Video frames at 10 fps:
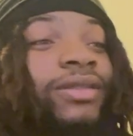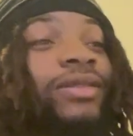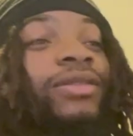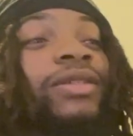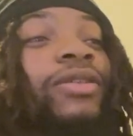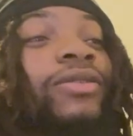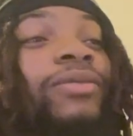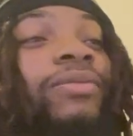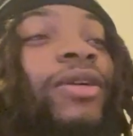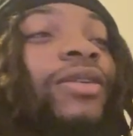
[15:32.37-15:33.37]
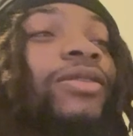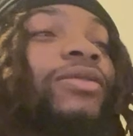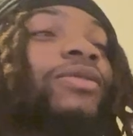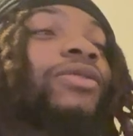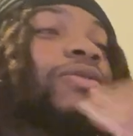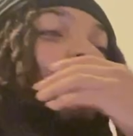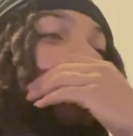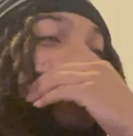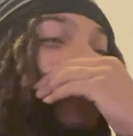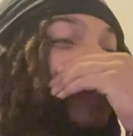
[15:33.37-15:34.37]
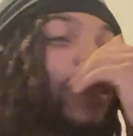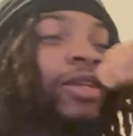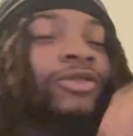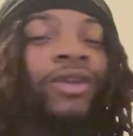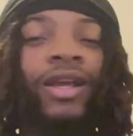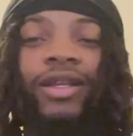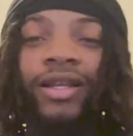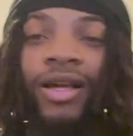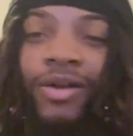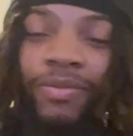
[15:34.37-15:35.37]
So, bro, through all these right now,